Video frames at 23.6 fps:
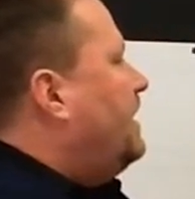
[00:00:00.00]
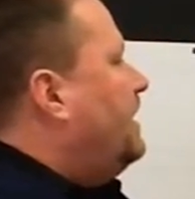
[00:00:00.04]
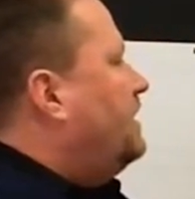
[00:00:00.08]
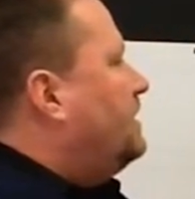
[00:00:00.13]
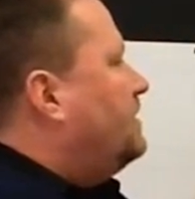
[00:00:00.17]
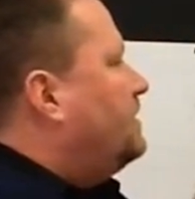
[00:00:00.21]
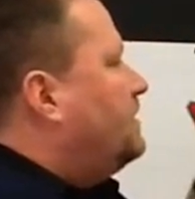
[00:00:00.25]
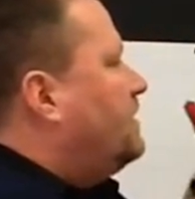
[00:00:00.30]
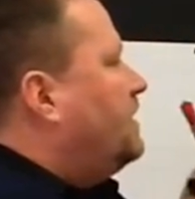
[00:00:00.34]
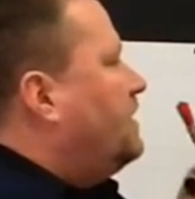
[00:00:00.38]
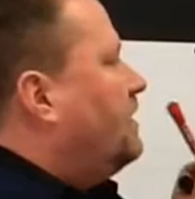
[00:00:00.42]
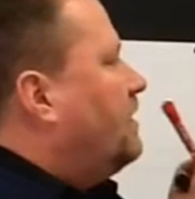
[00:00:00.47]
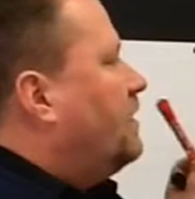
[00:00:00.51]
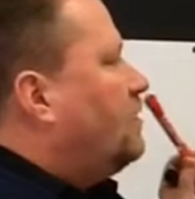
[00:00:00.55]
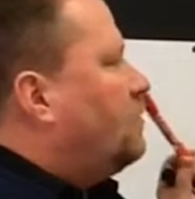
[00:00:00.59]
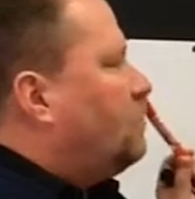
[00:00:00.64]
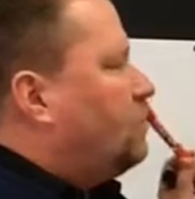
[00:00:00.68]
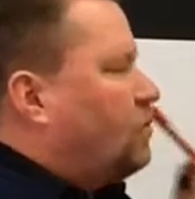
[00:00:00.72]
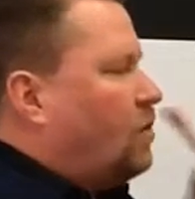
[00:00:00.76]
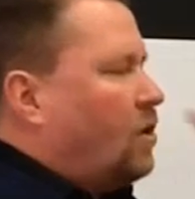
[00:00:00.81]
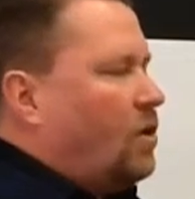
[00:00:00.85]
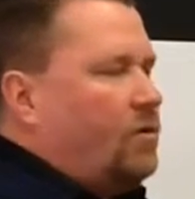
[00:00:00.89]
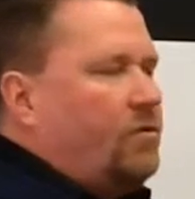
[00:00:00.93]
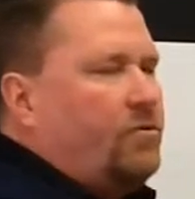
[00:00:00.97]
is
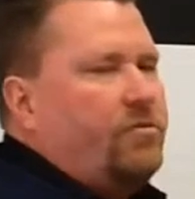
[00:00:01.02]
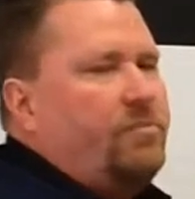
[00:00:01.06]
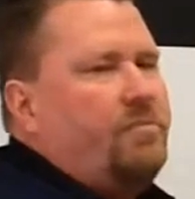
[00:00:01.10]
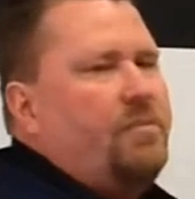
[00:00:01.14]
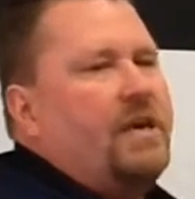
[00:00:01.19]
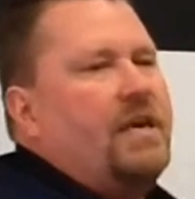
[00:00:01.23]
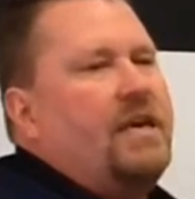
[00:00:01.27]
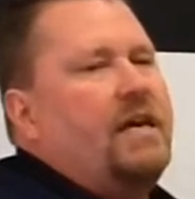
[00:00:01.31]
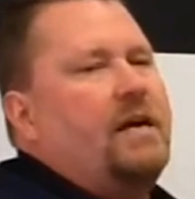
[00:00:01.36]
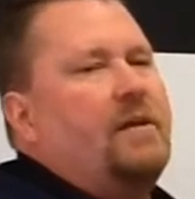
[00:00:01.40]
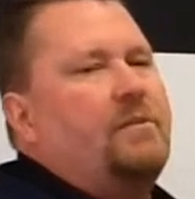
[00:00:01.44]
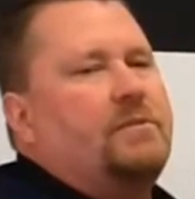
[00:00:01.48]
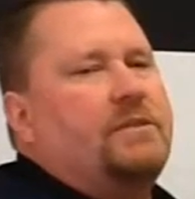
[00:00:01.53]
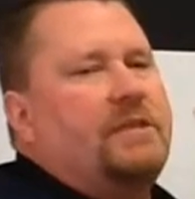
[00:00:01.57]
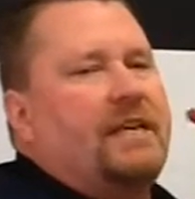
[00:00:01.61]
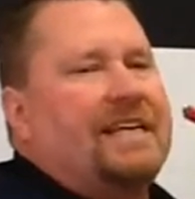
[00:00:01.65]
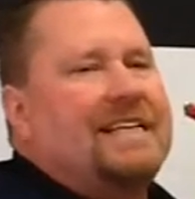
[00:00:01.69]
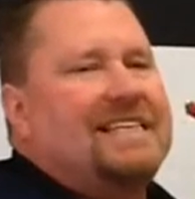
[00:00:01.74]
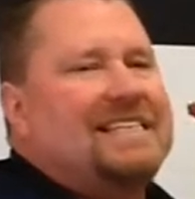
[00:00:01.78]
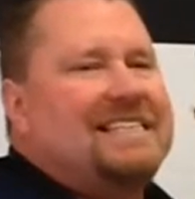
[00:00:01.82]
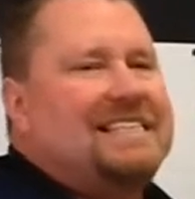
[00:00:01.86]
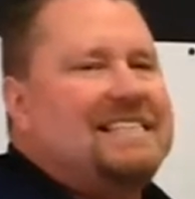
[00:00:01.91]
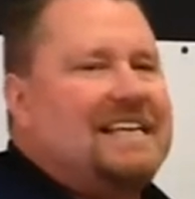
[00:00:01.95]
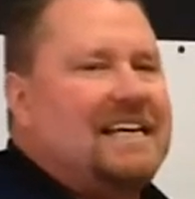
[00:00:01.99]
growth becomes
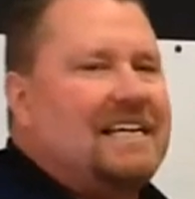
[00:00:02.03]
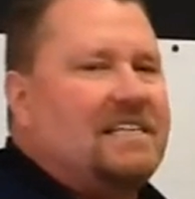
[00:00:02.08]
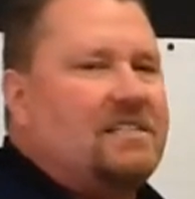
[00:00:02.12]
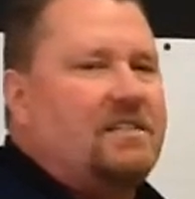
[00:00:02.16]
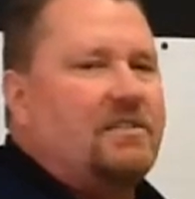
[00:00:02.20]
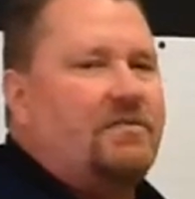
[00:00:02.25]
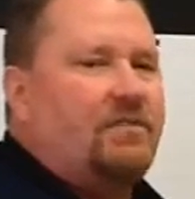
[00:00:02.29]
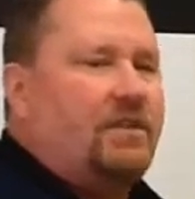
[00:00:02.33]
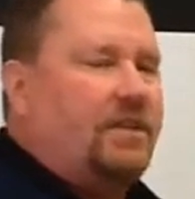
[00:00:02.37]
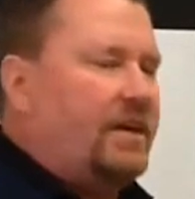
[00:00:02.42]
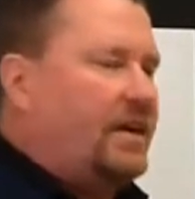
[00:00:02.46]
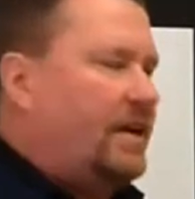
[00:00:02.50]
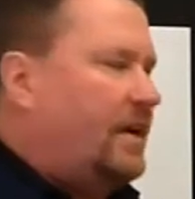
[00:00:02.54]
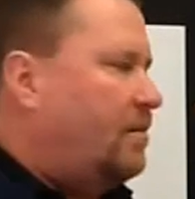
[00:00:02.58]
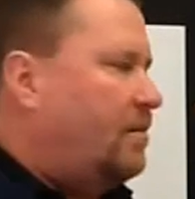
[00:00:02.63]
excessively